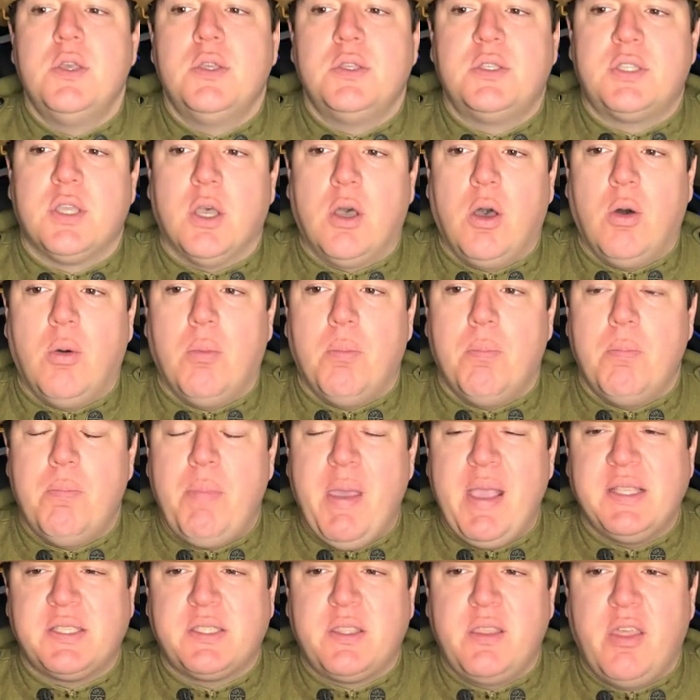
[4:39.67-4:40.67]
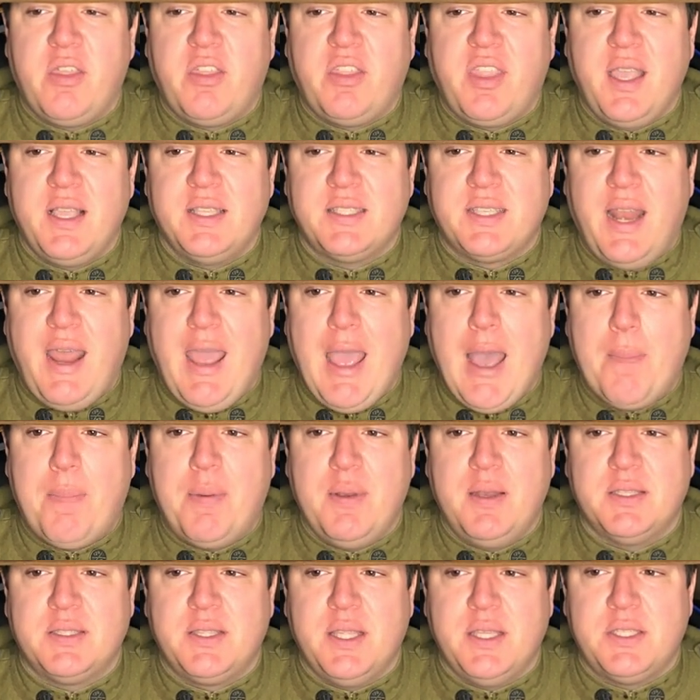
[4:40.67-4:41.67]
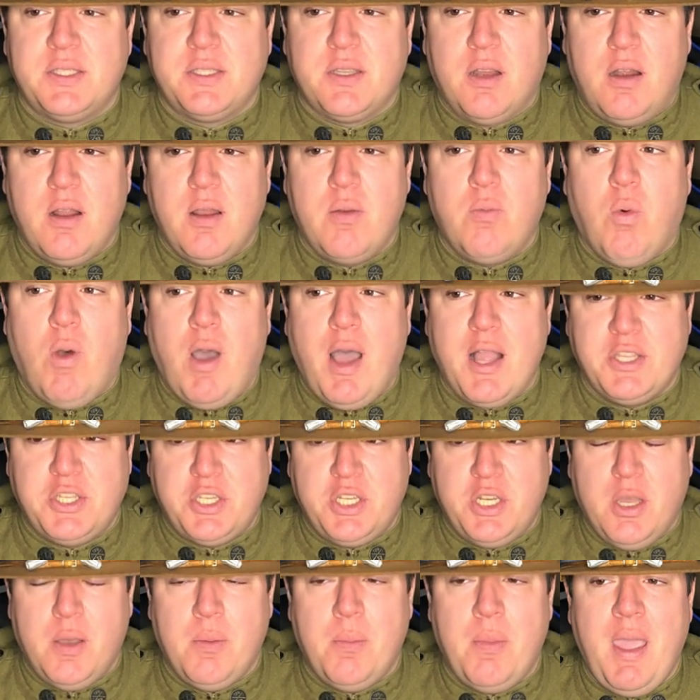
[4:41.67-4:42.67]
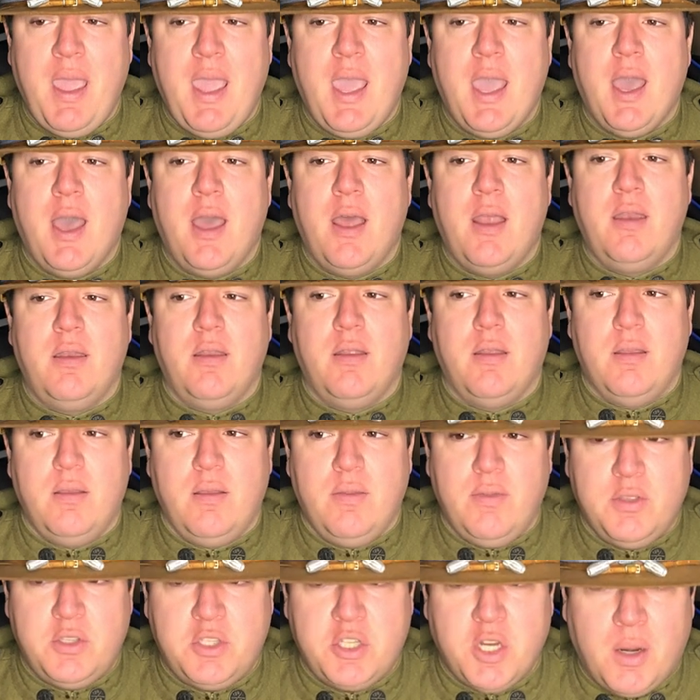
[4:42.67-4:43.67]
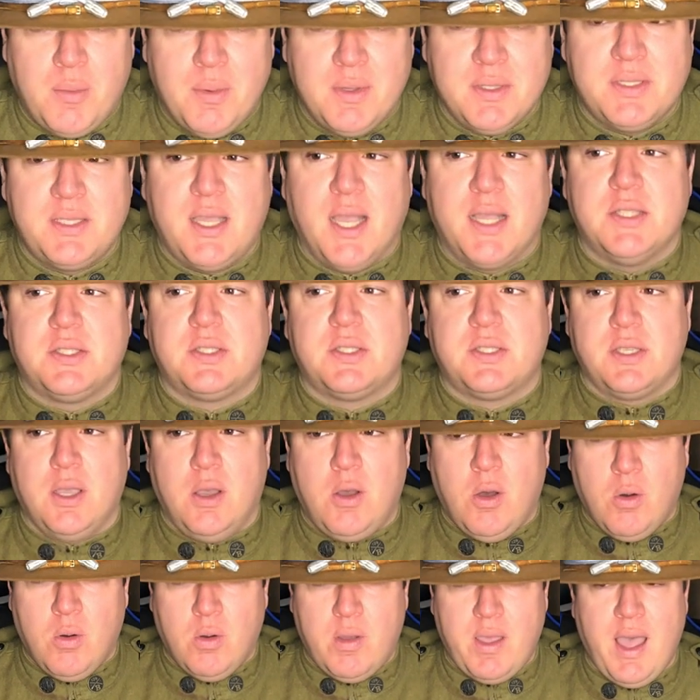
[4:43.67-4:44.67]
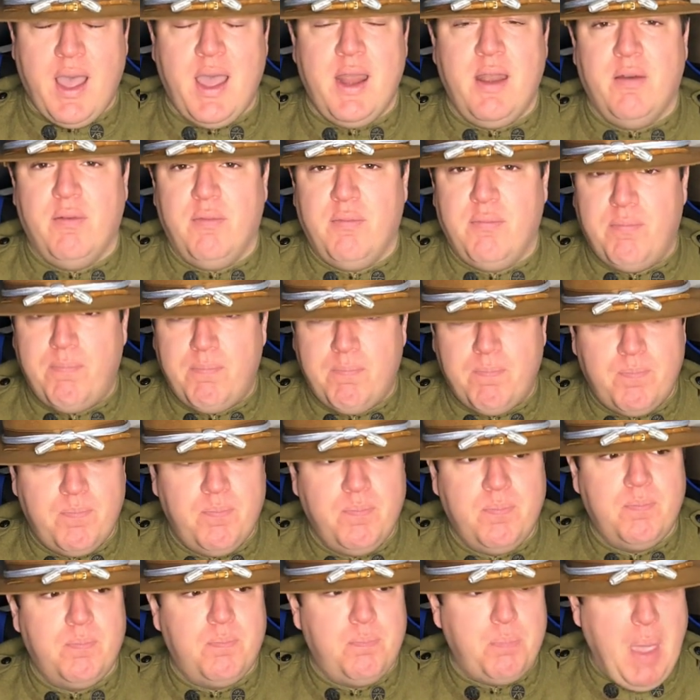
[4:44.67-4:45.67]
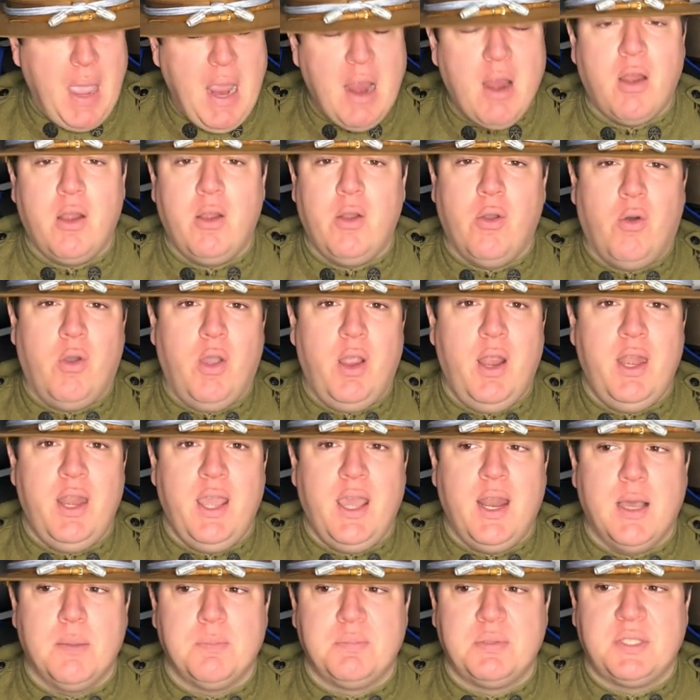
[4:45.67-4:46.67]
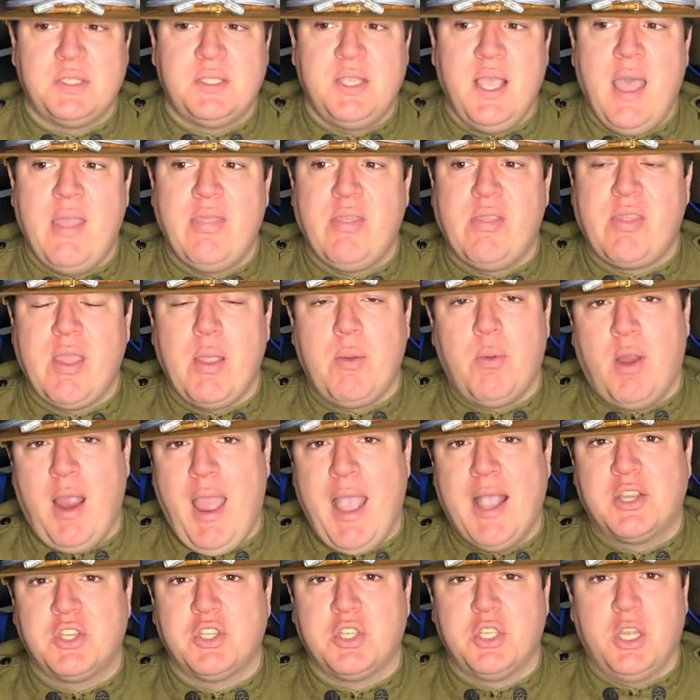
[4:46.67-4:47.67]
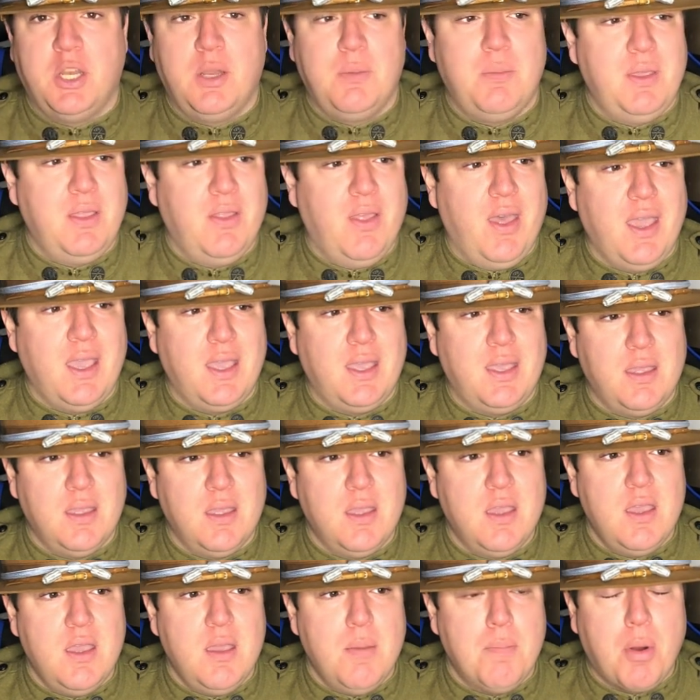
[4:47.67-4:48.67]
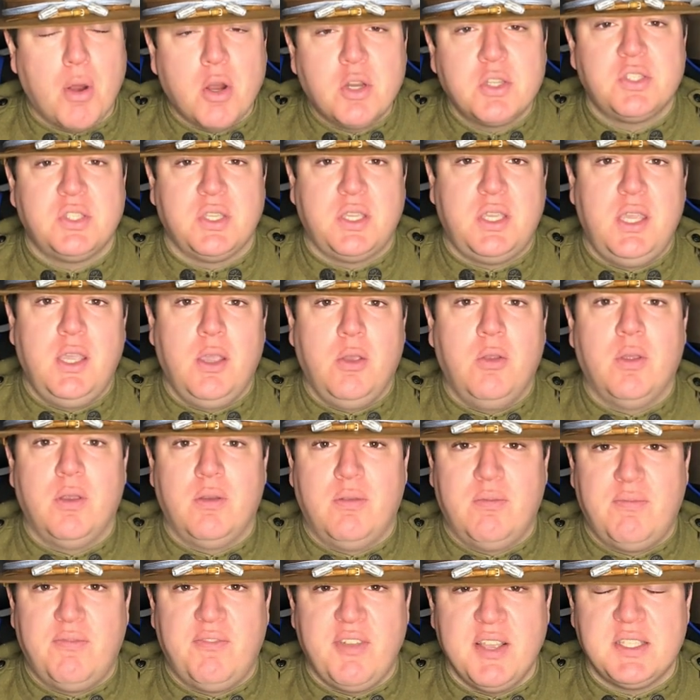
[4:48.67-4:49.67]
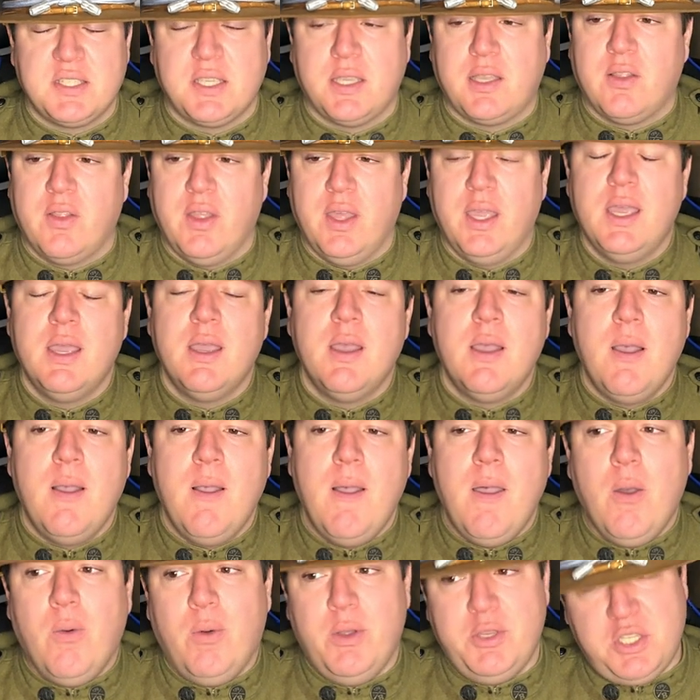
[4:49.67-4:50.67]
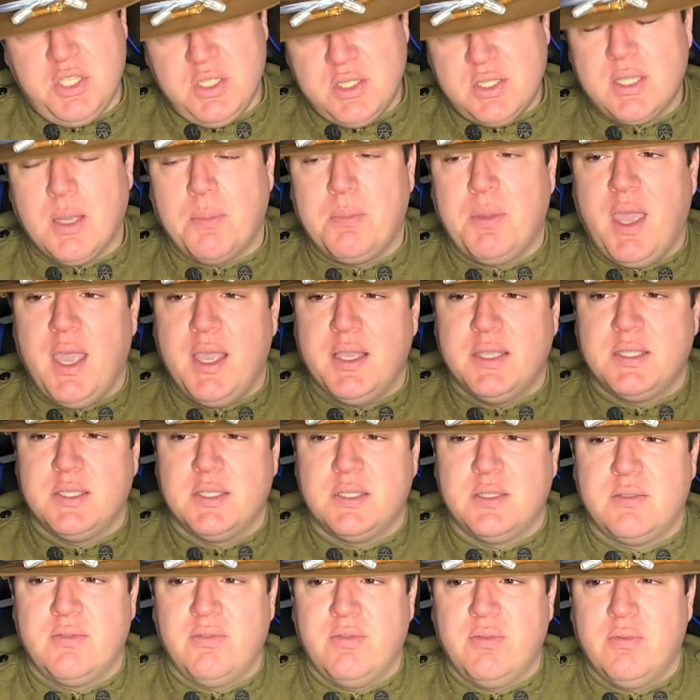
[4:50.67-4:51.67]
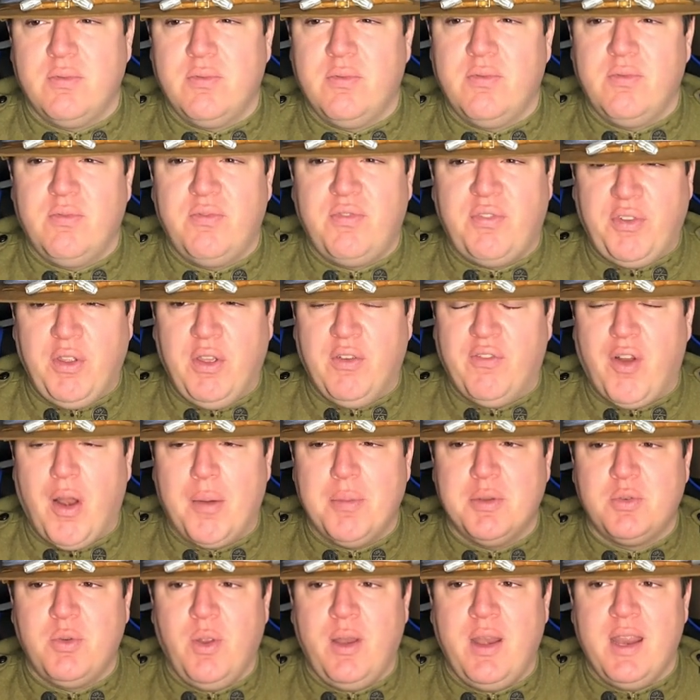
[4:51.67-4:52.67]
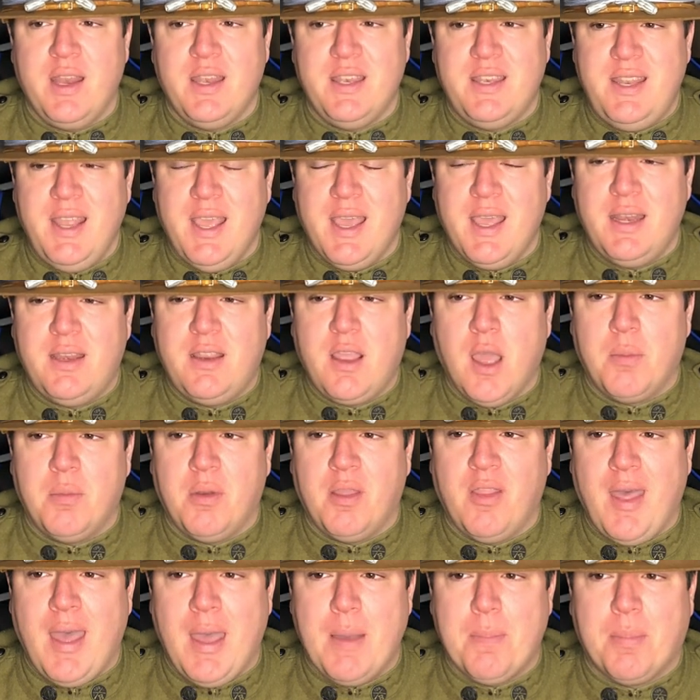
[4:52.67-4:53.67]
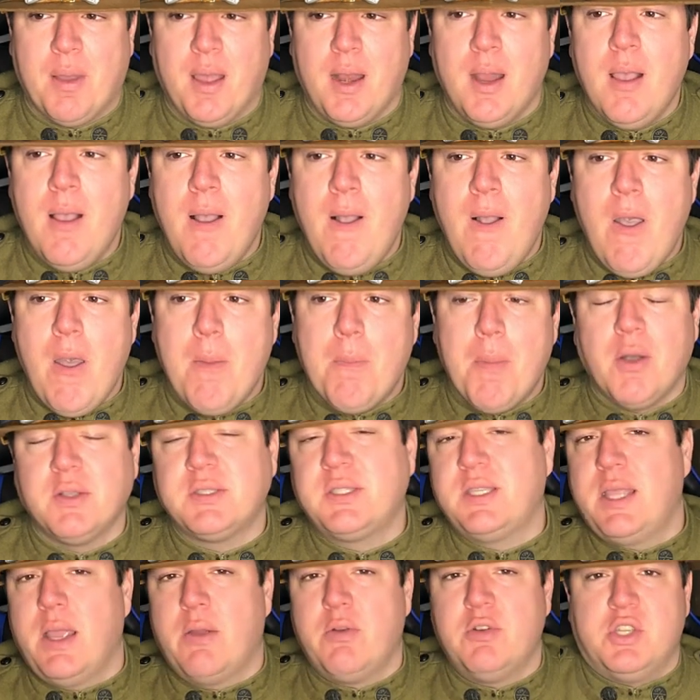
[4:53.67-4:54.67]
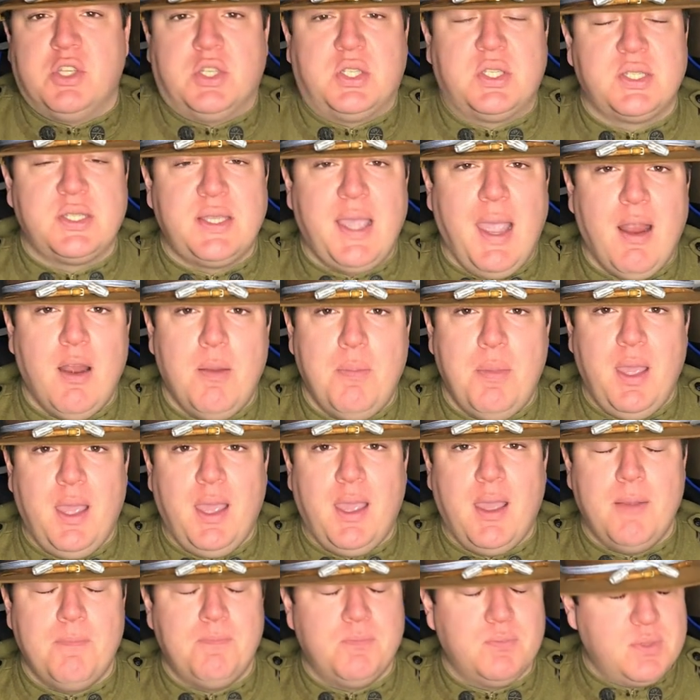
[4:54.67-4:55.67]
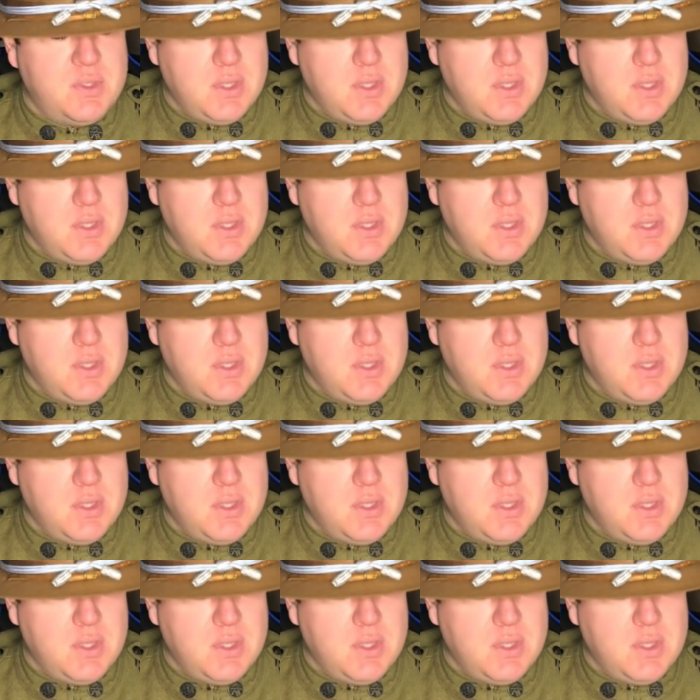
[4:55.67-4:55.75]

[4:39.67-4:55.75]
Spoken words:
So basically the things that happened is they started watching them, and the Germans got so kind of paranoid and upset that they were actually going to be like persecuted physically, which in some cases, few and far between, it did come to that, but mostly they were just scared of being